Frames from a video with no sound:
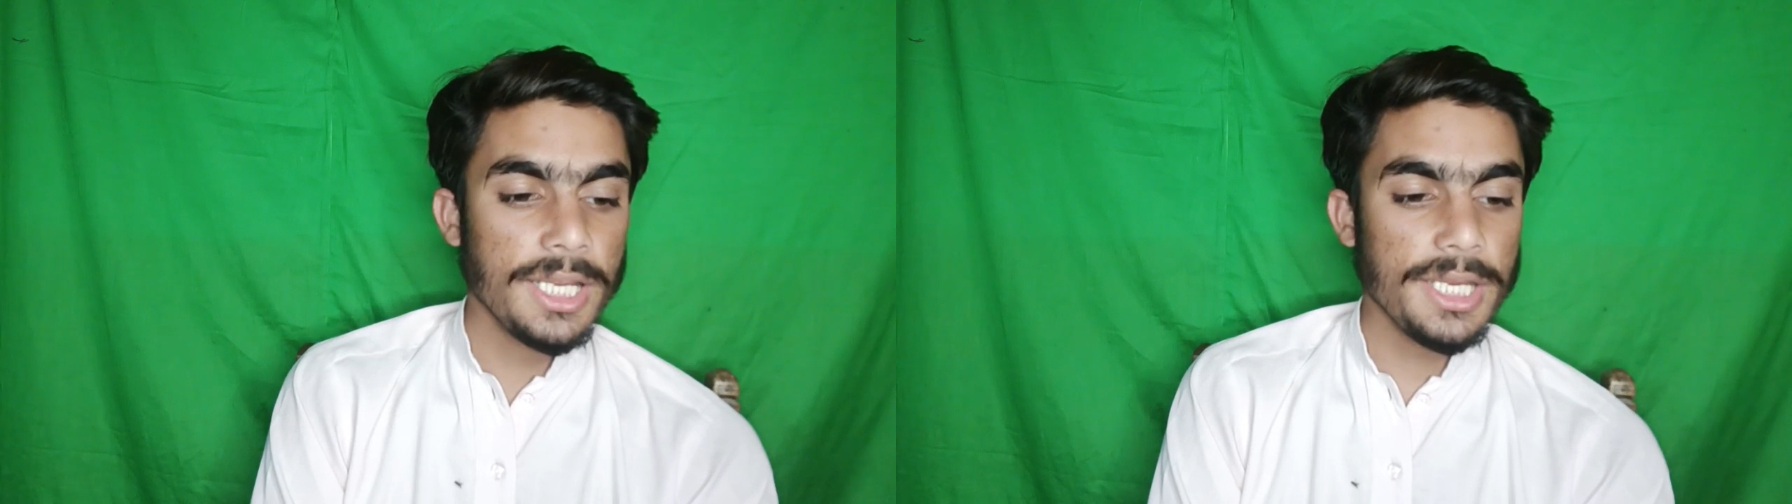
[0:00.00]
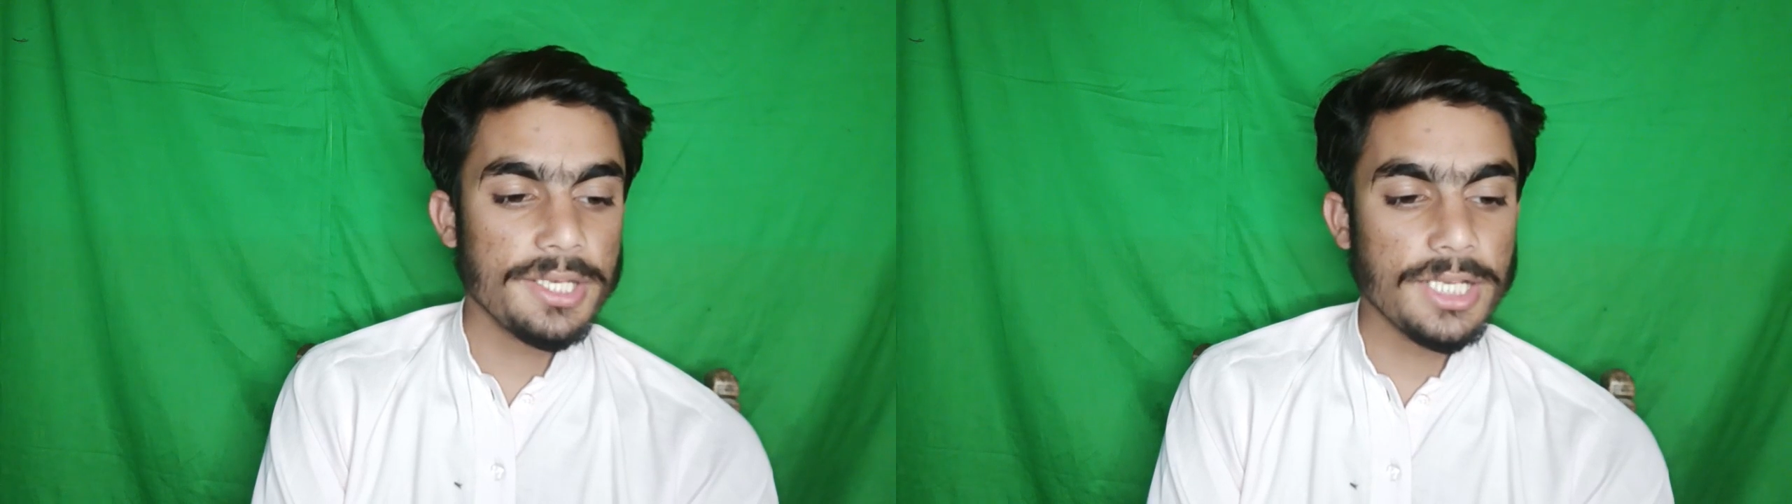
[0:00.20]

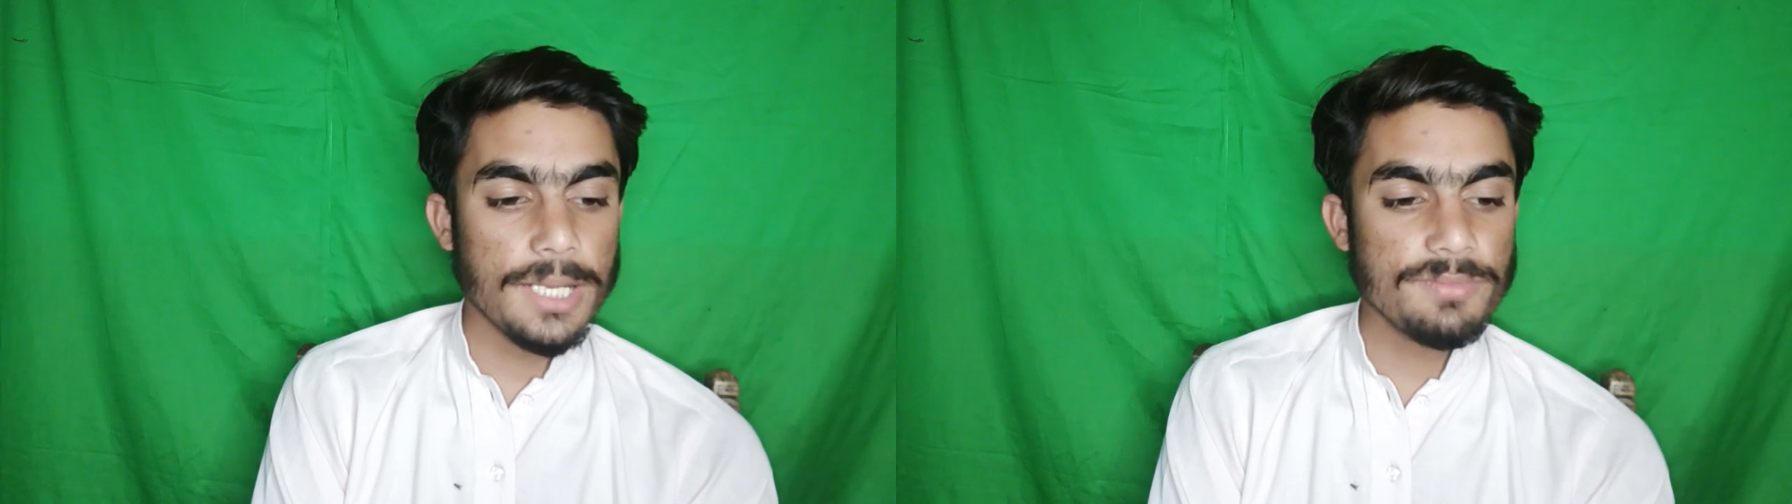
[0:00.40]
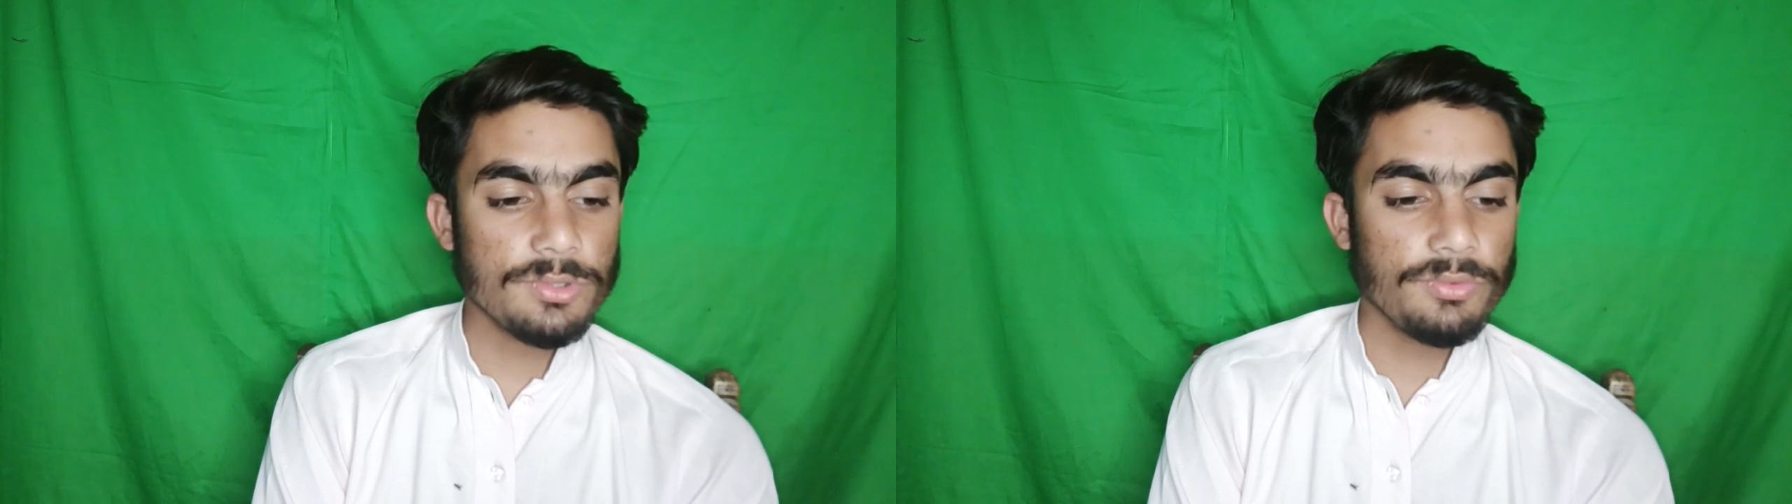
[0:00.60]
it
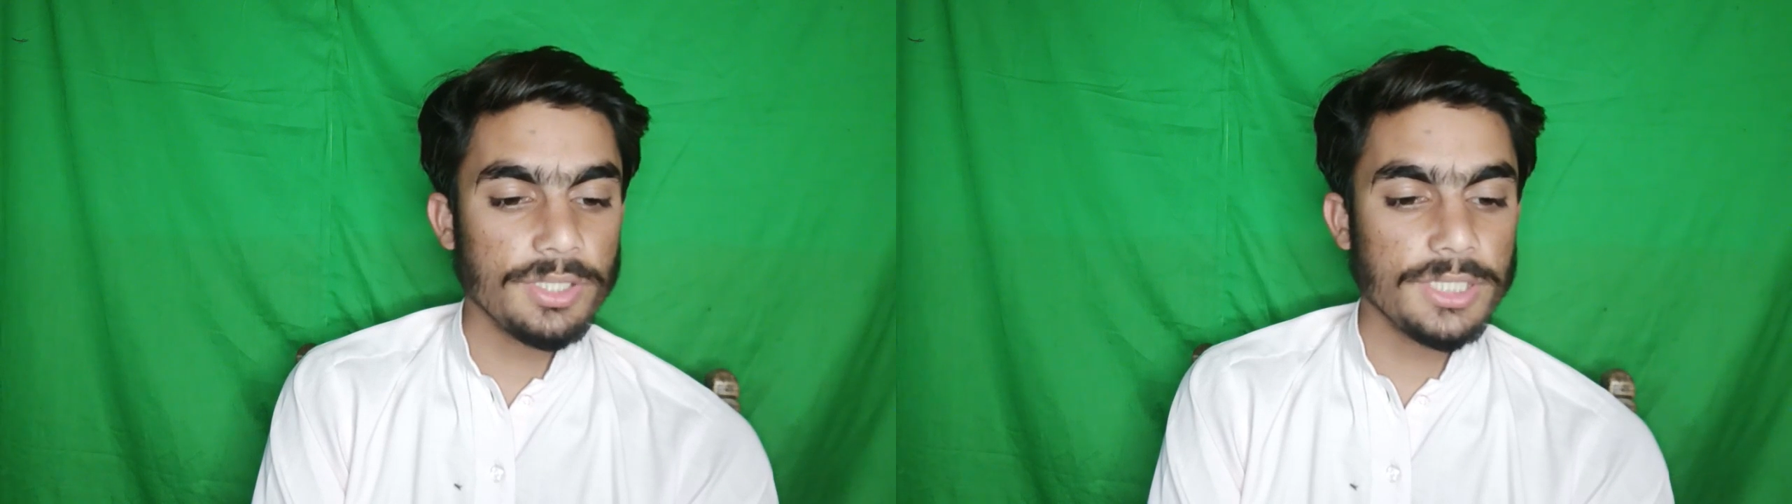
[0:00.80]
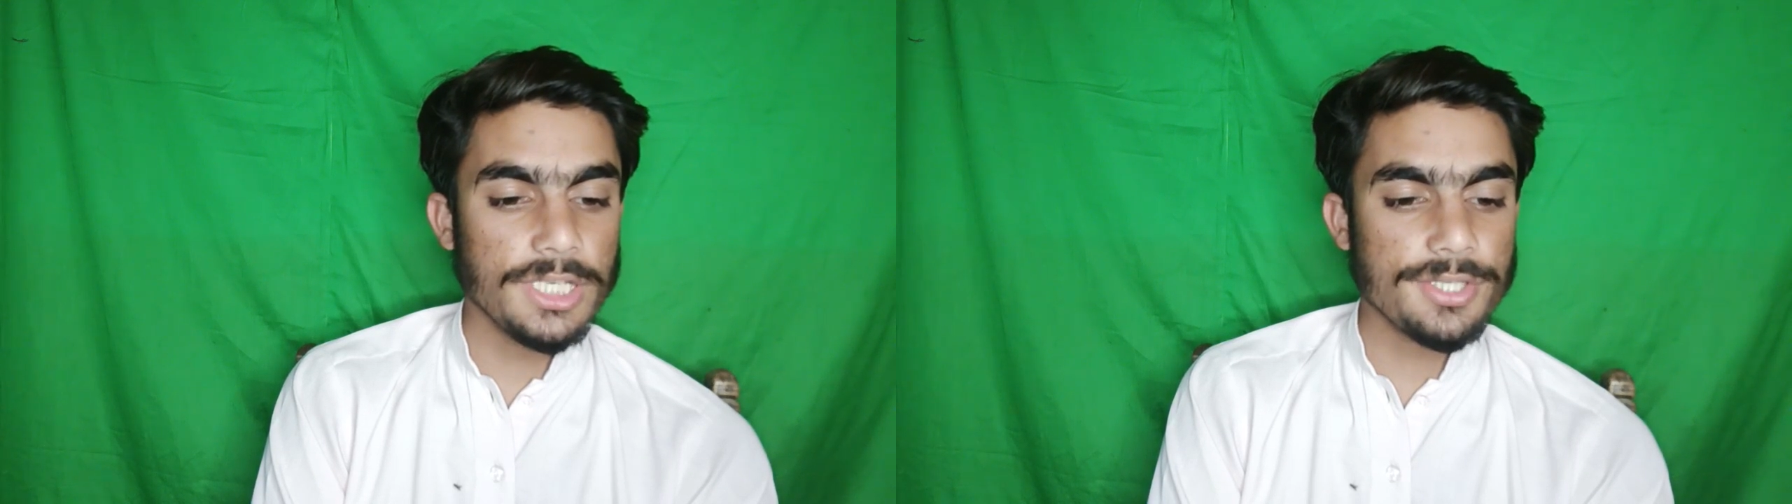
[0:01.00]
comes
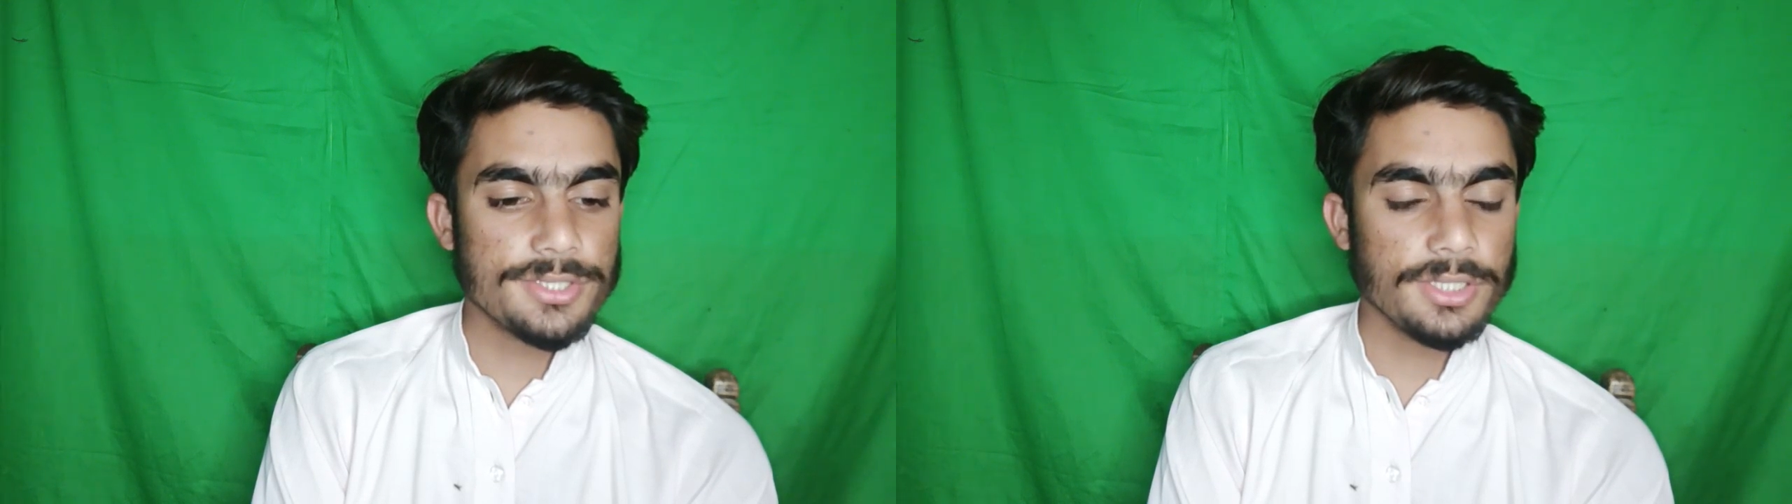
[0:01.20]
with its